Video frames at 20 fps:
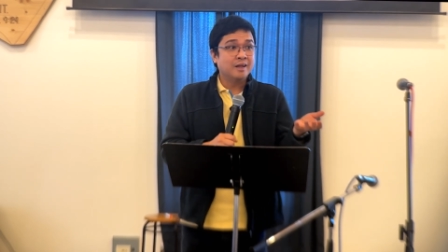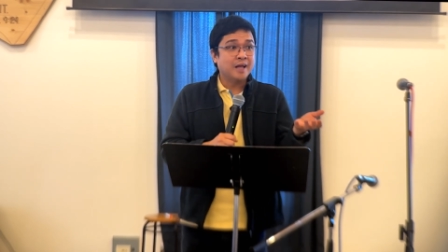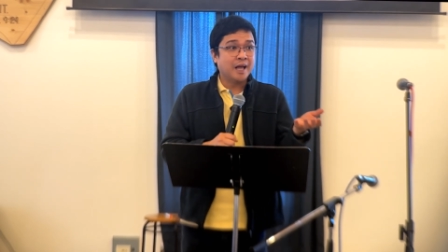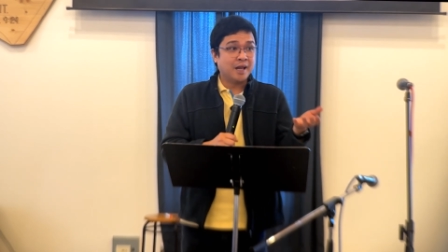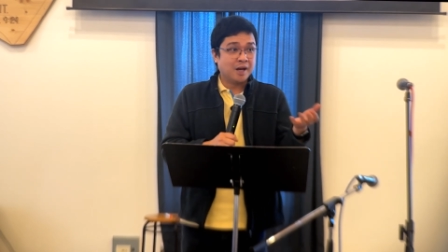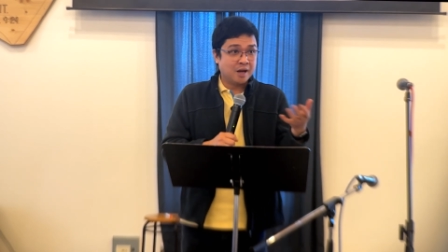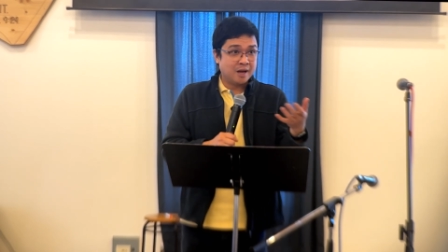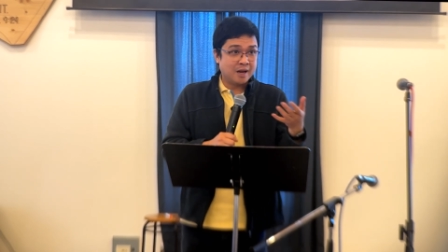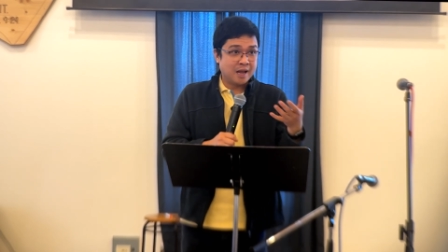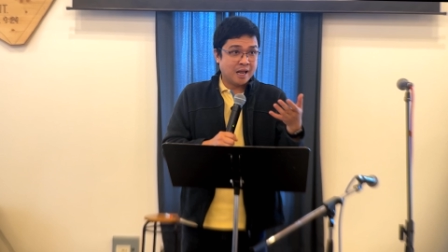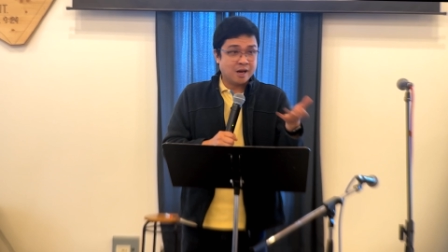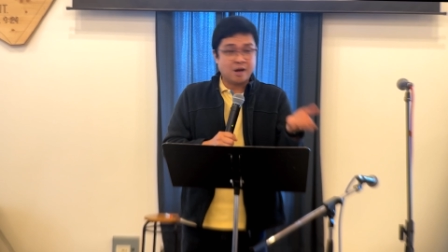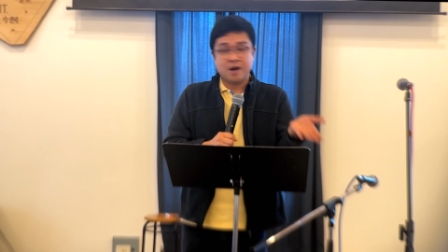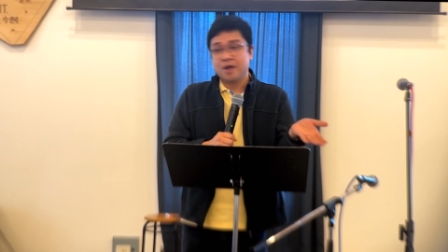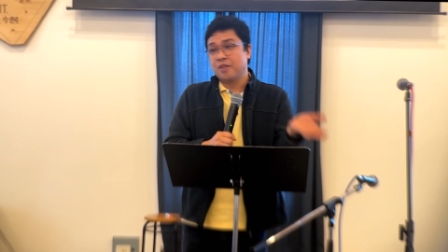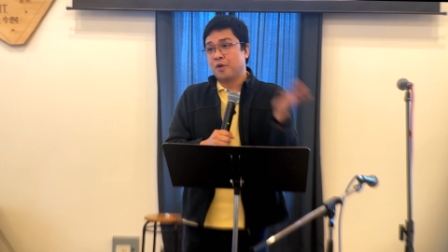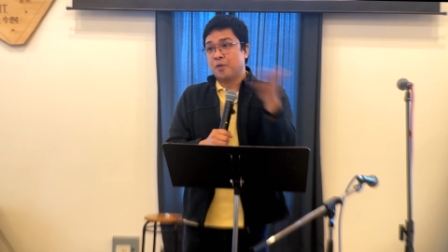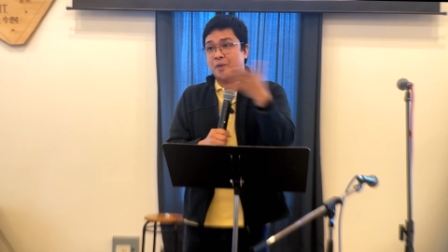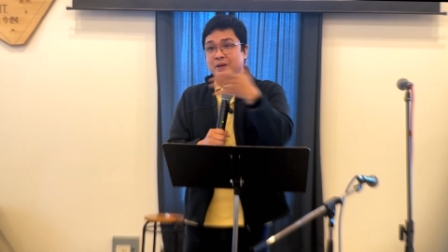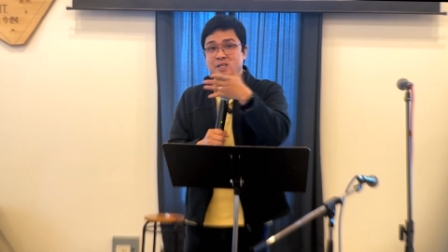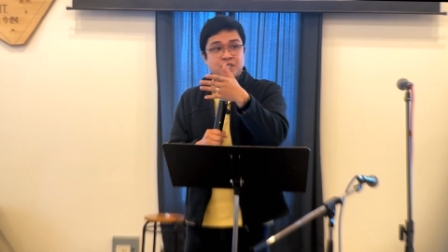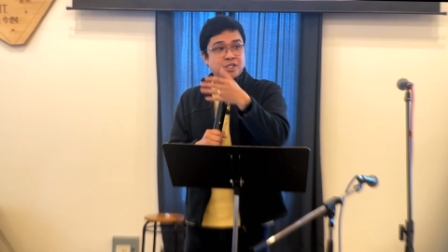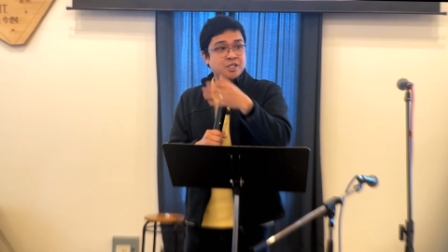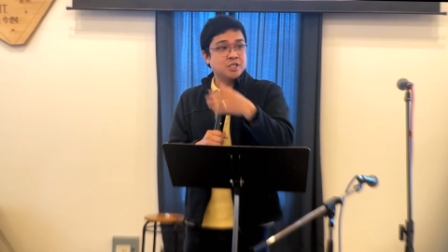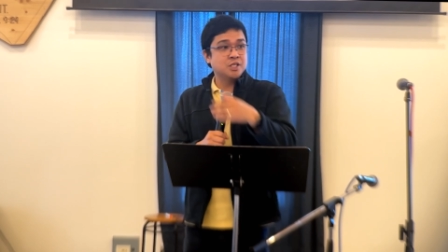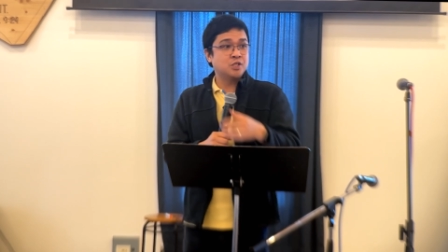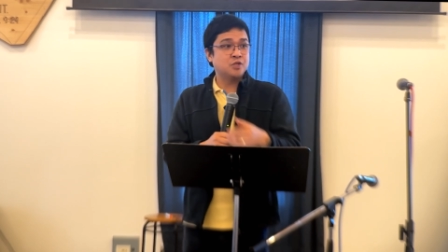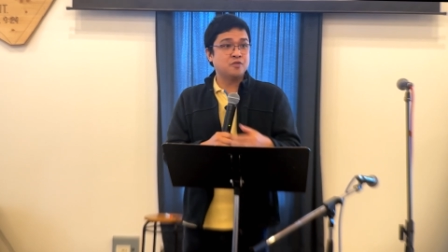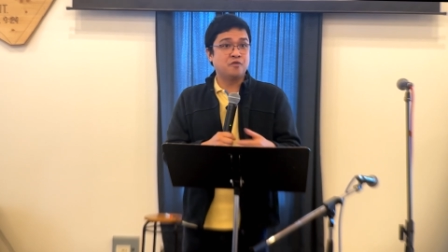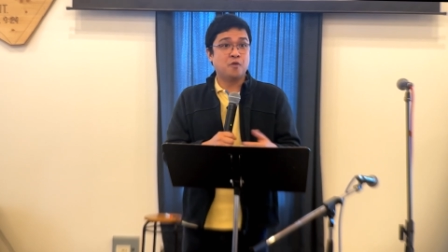and in, in another
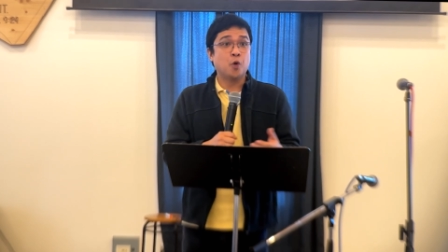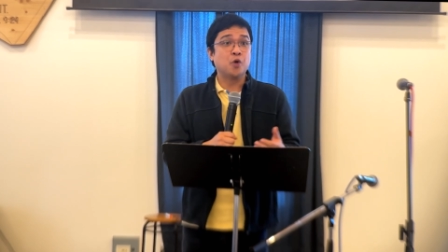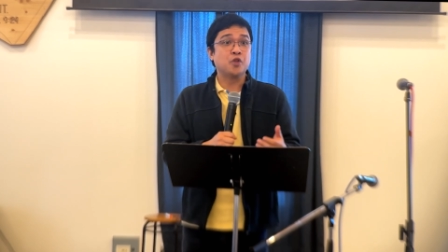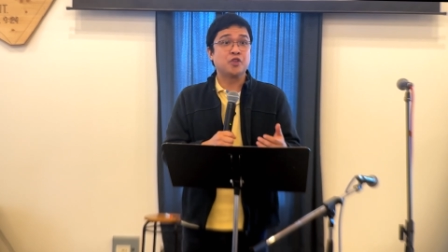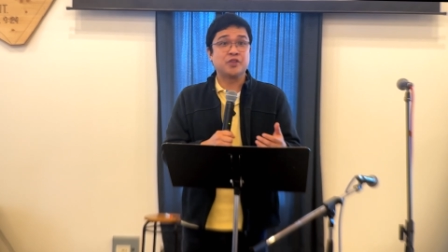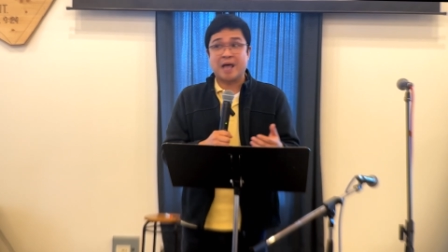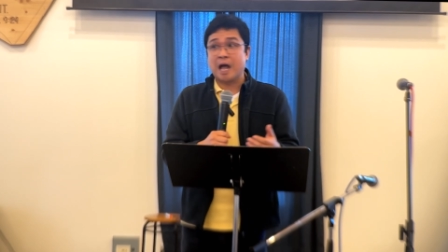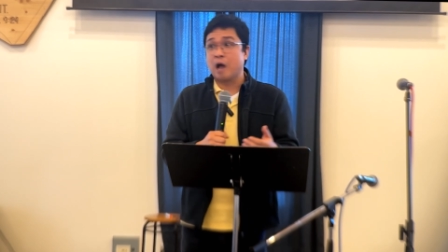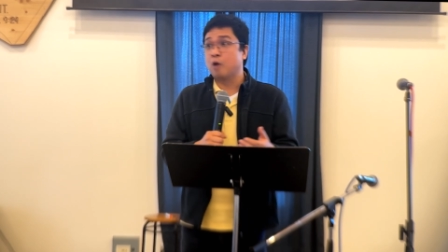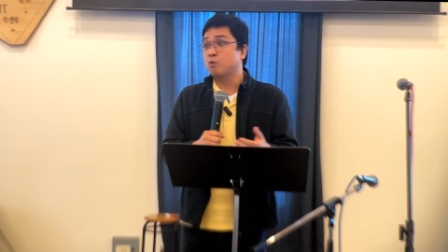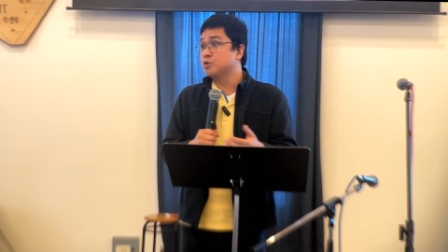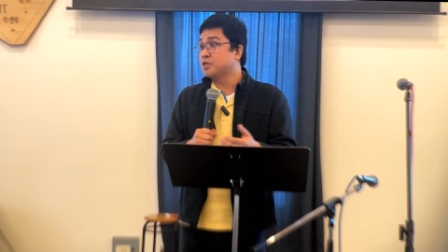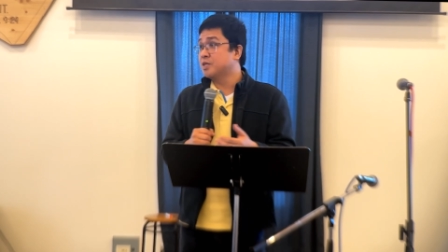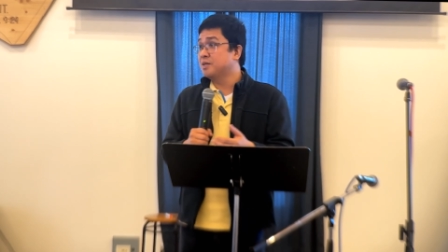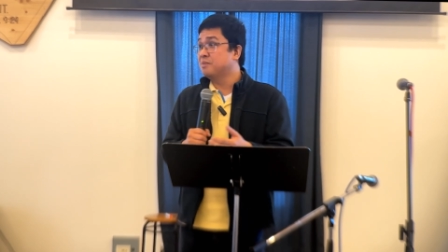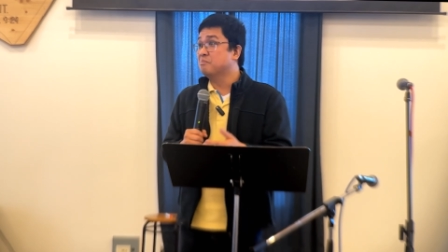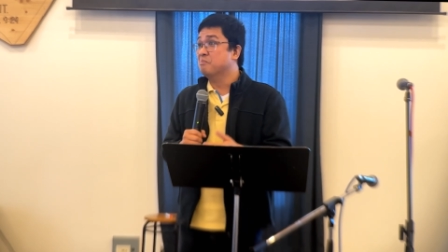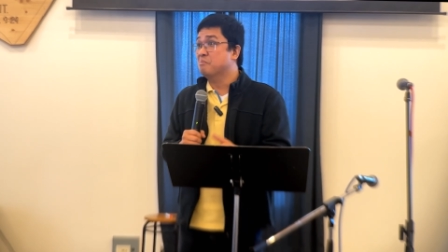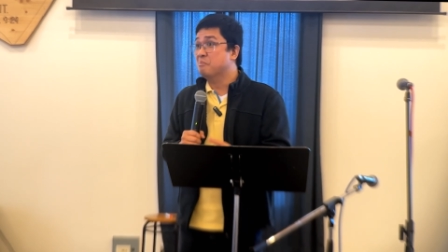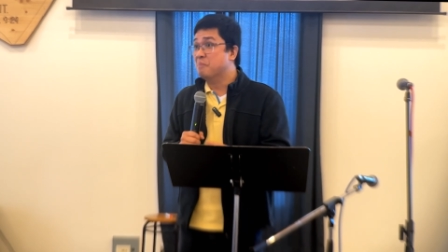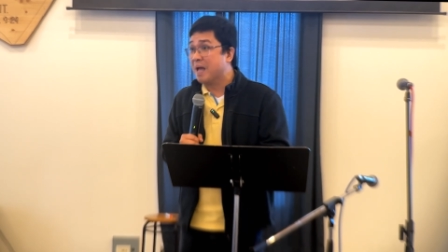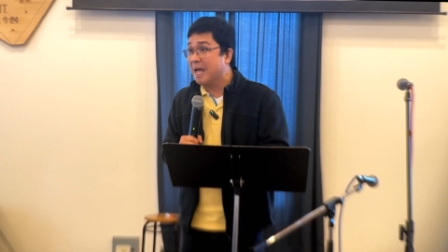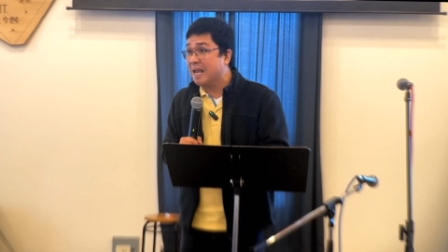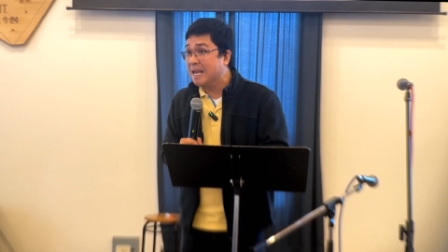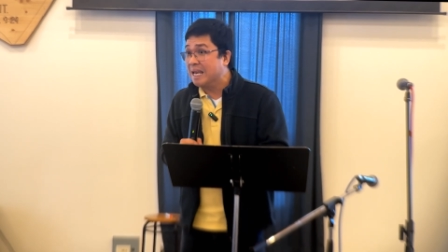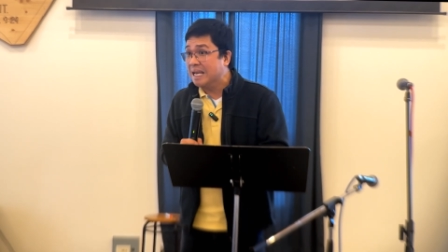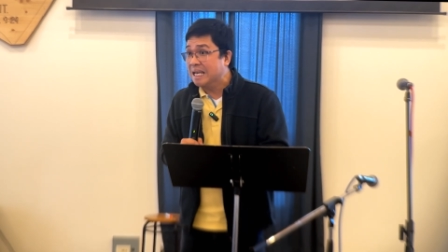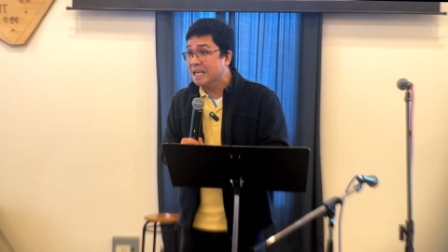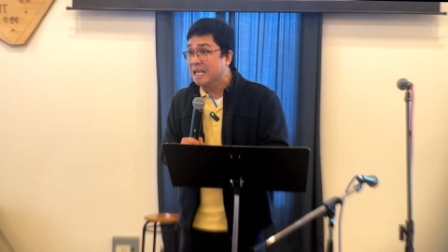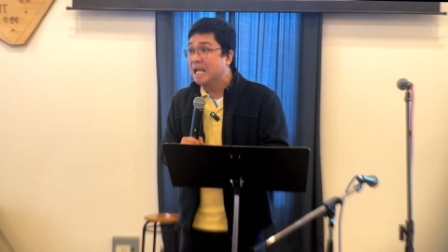instance, 4,000
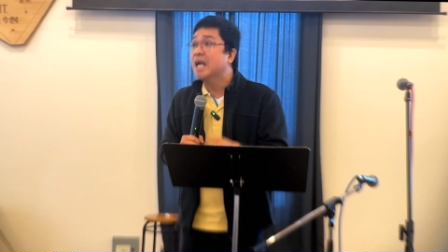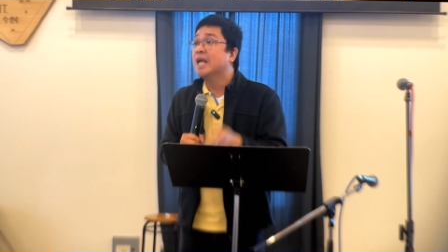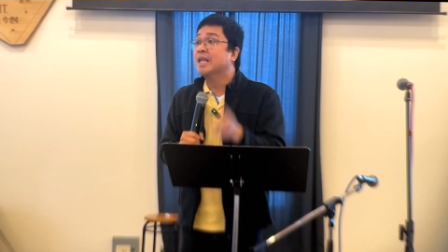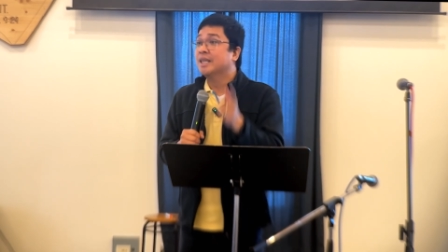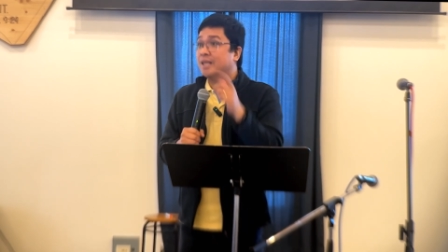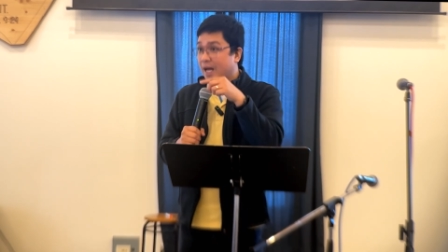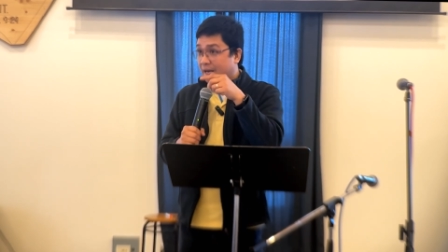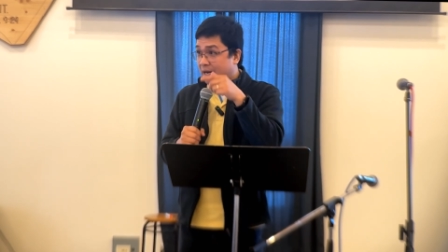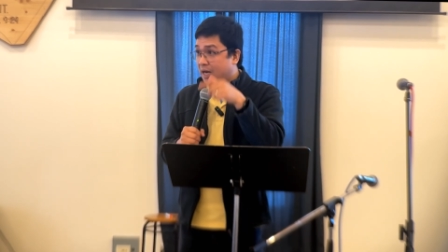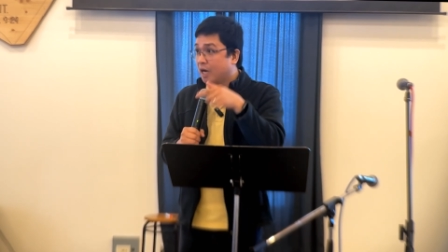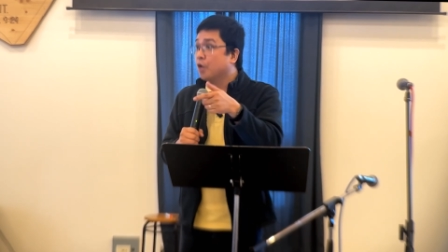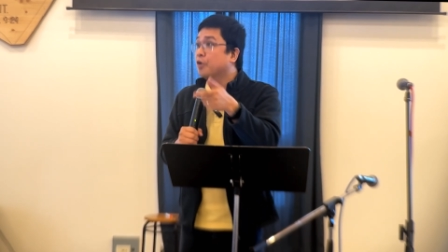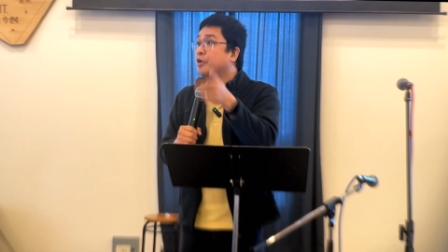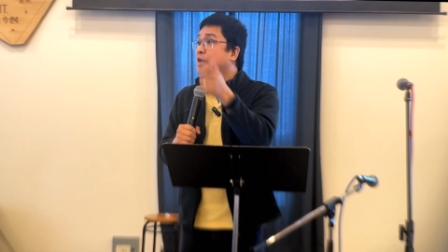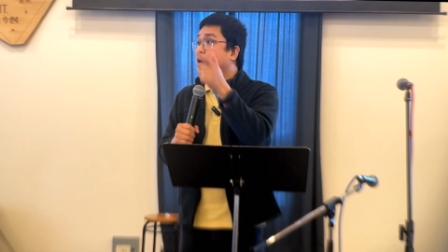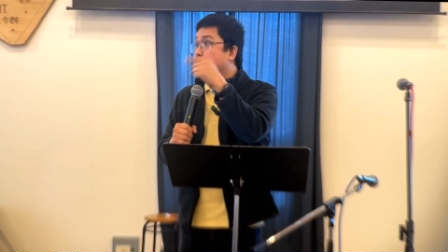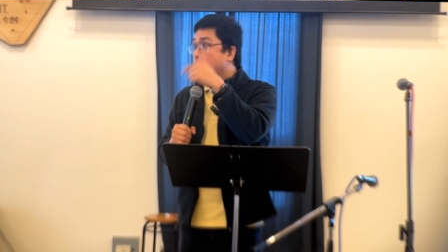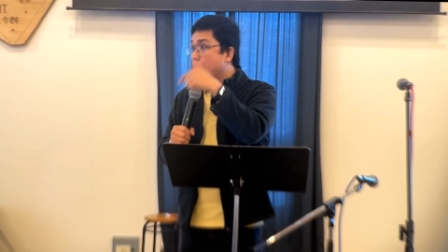men, not including